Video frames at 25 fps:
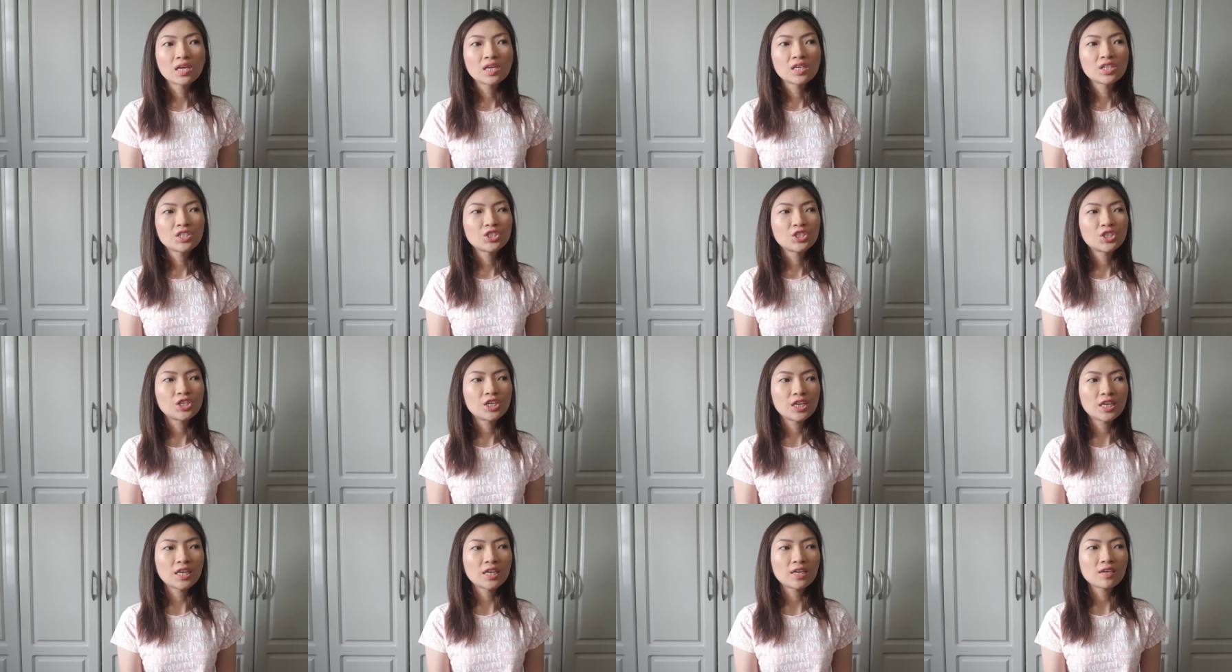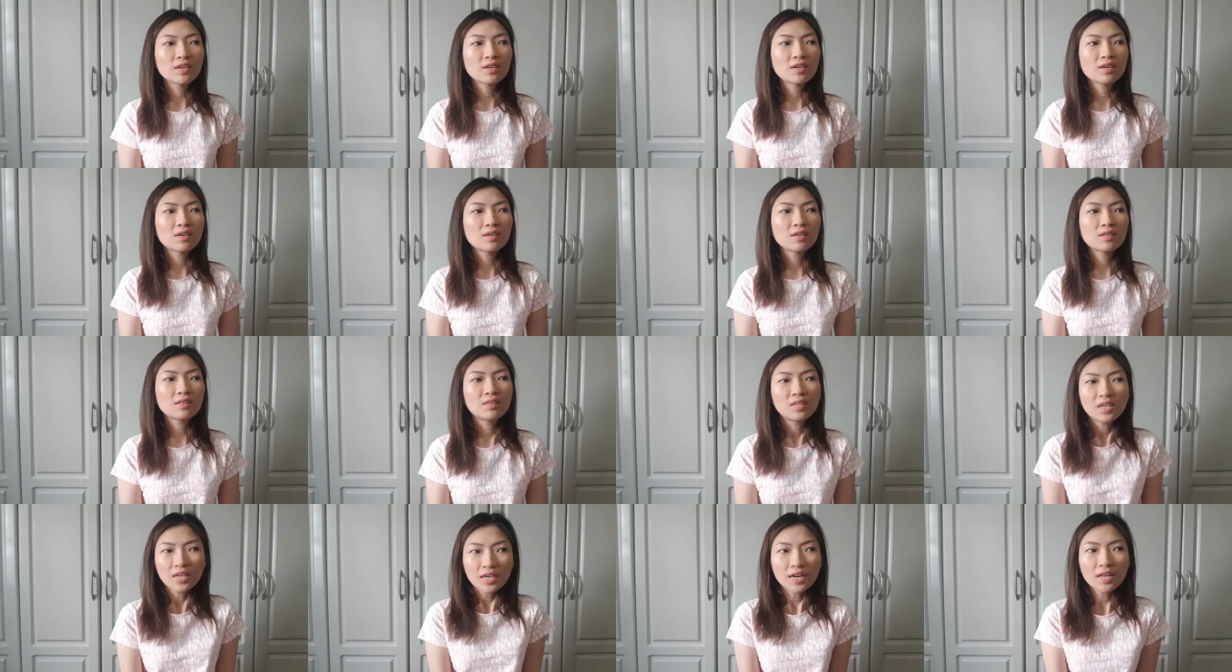
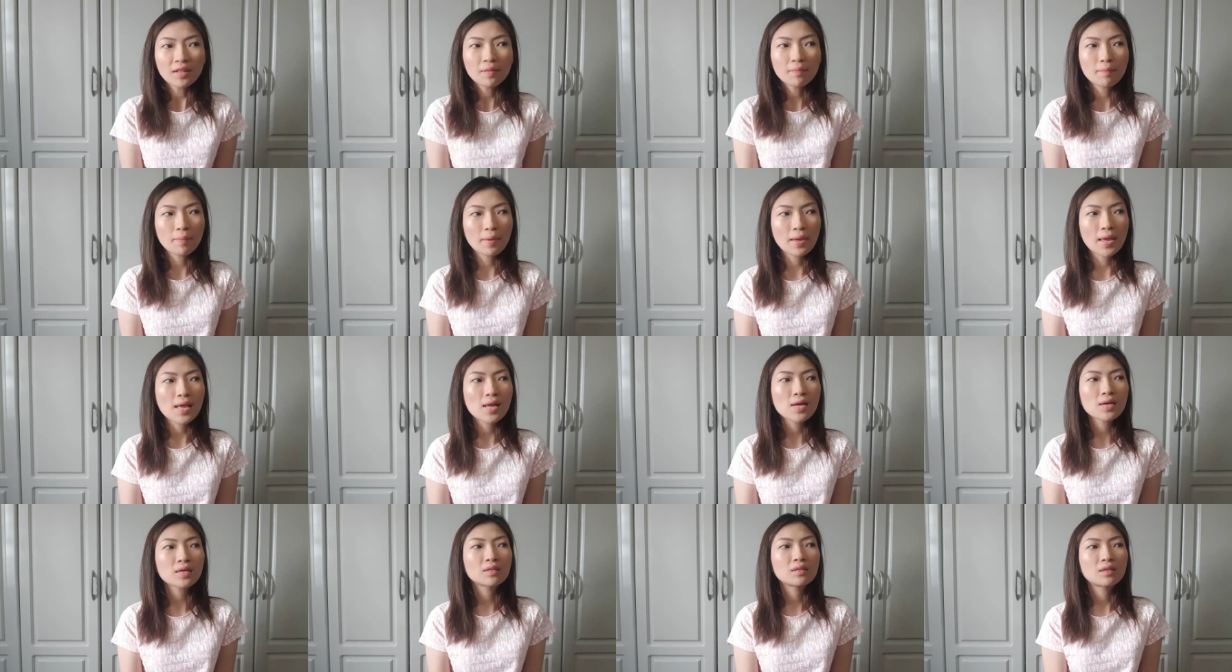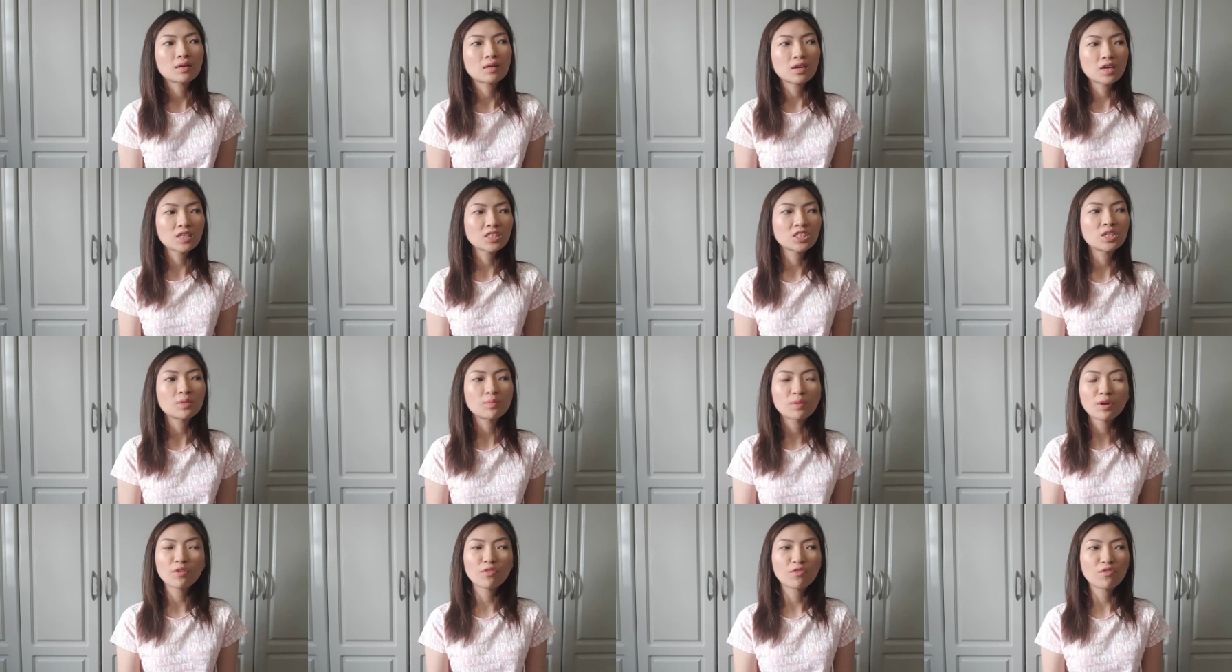She didn't make the
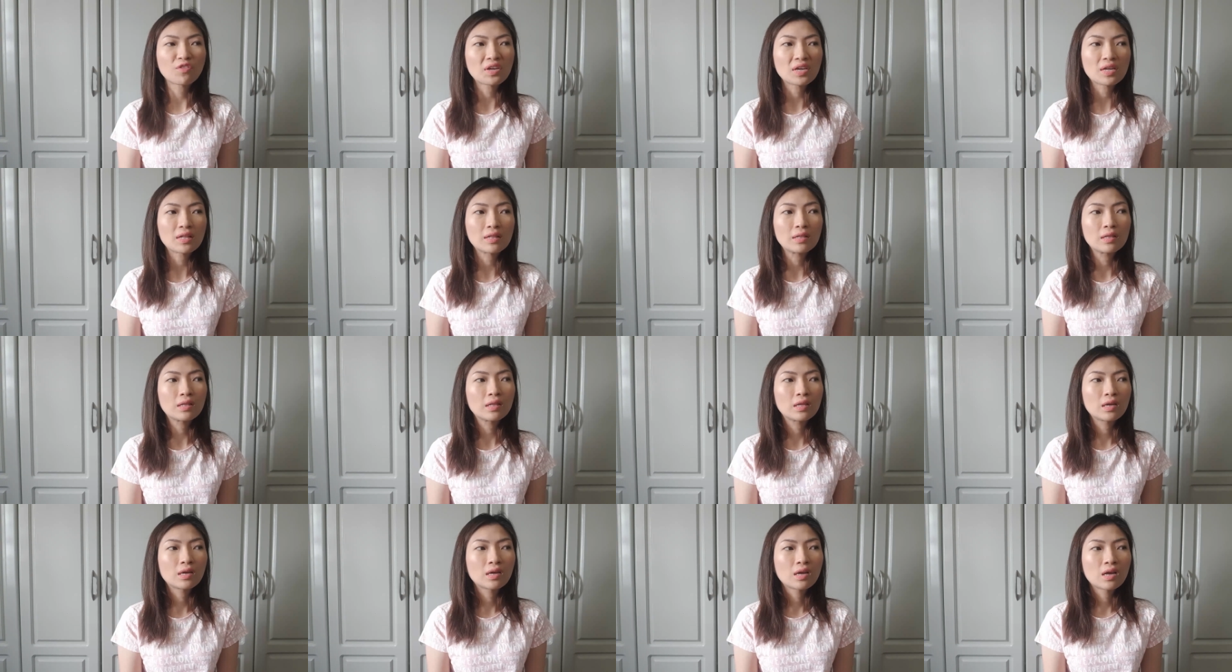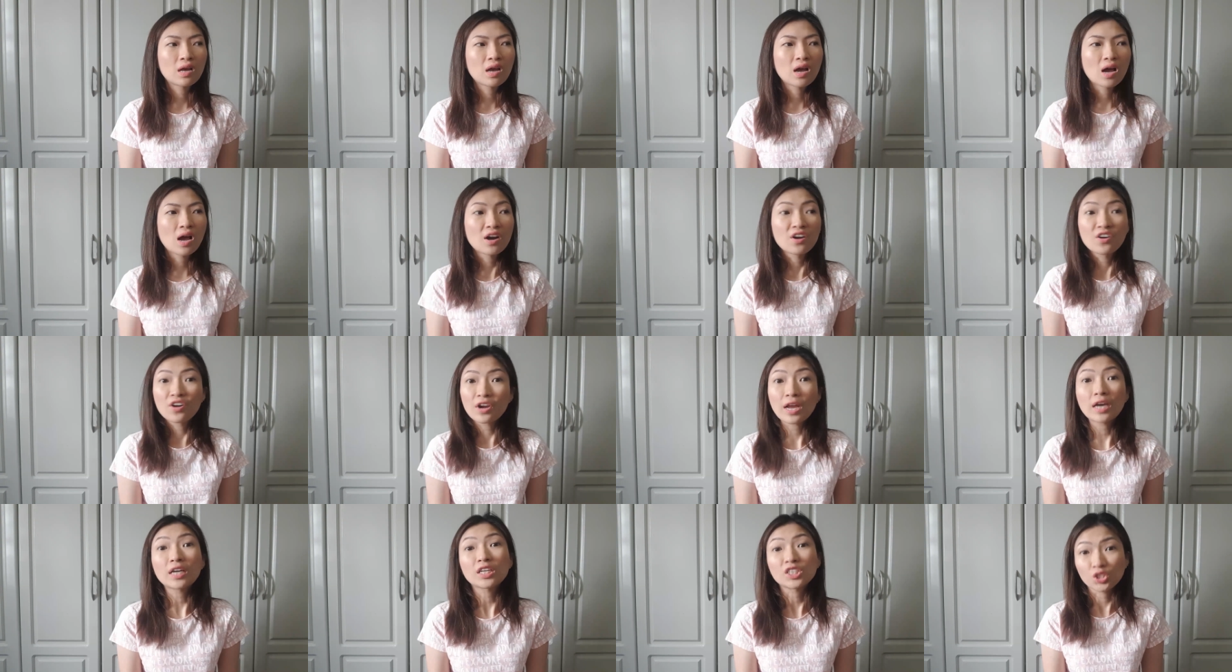customer feel
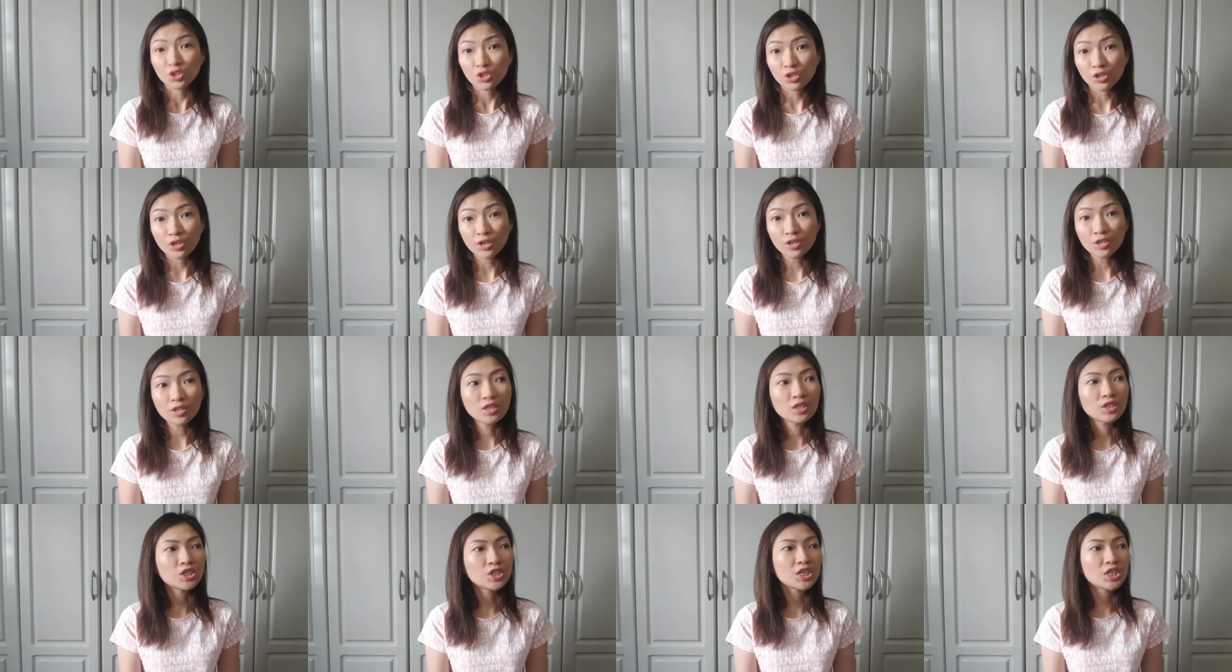reassured.